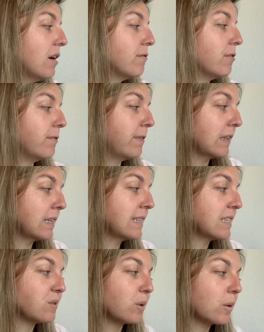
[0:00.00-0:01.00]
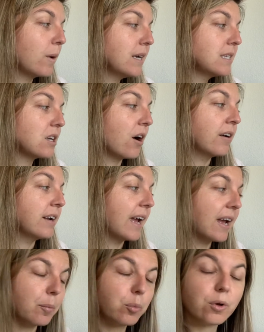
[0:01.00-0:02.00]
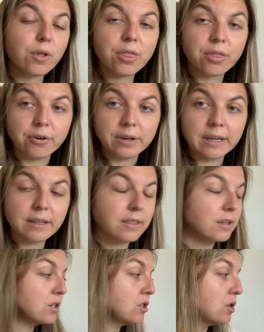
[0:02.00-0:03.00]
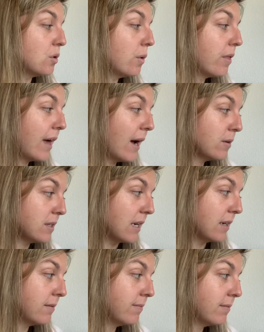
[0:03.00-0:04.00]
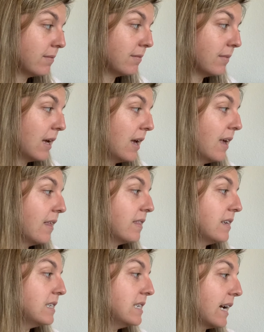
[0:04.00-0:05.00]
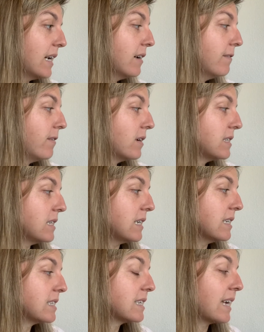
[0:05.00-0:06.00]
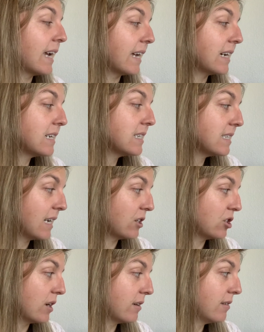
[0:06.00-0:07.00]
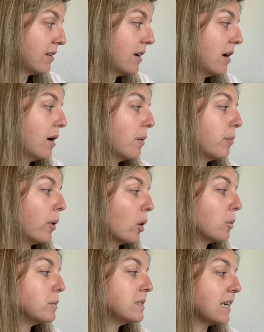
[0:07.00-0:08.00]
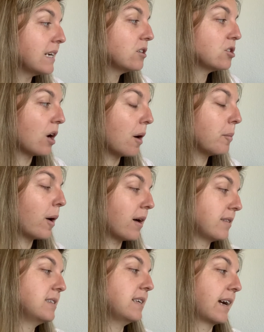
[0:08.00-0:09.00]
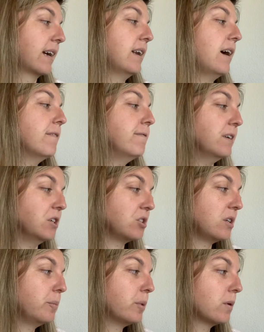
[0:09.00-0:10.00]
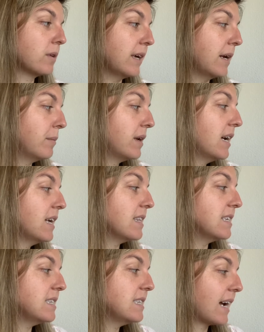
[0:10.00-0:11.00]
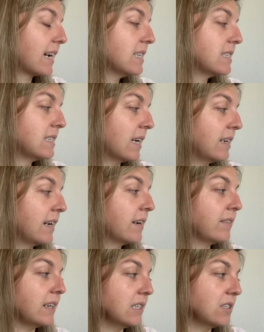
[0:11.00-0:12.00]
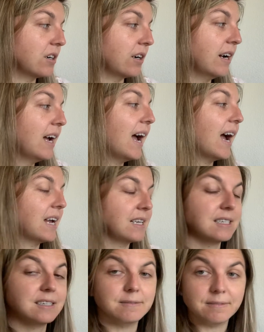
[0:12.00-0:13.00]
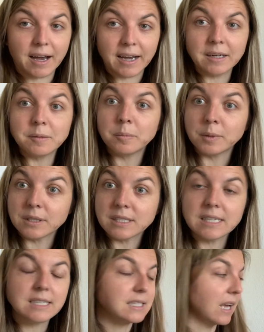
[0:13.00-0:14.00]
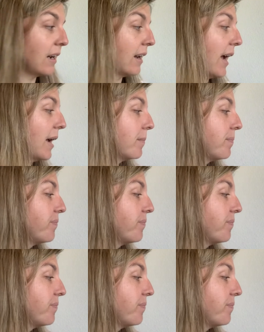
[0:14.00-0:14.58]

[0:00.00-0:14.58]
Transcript: Fulfilling this request on April 30th, 2000, the date of Faustina's canonization, Pope St. John Paul II officially proclaimed the second Sunday of Easter as Divine Mercy Sunday.